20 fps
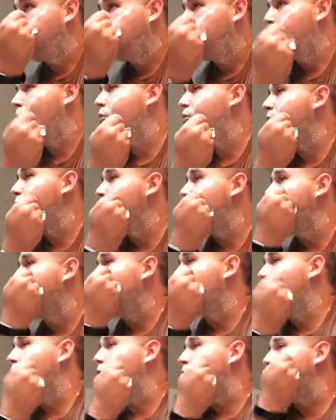Which you can get
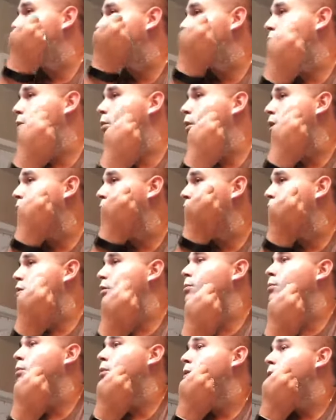them from anywhere
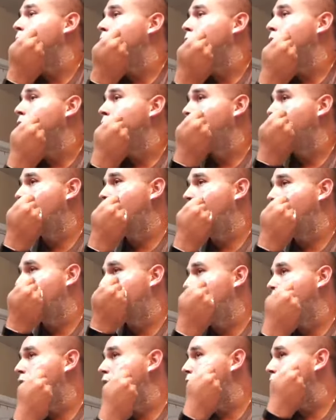from
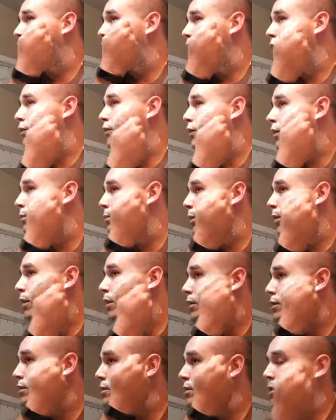20 to 50
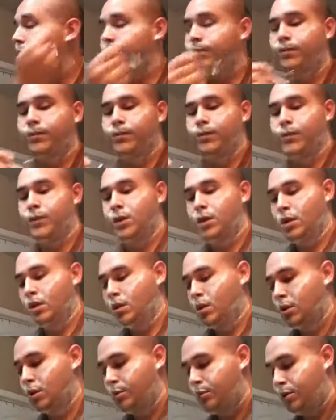bucks,
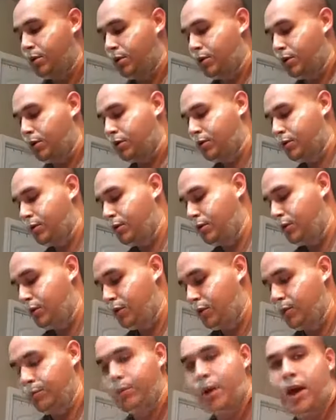depending on who you
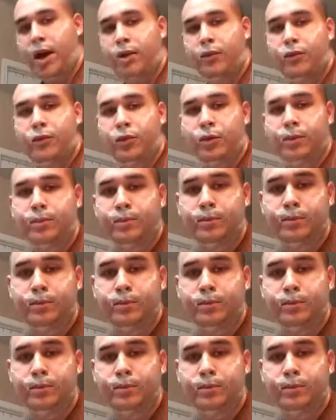can buy it from.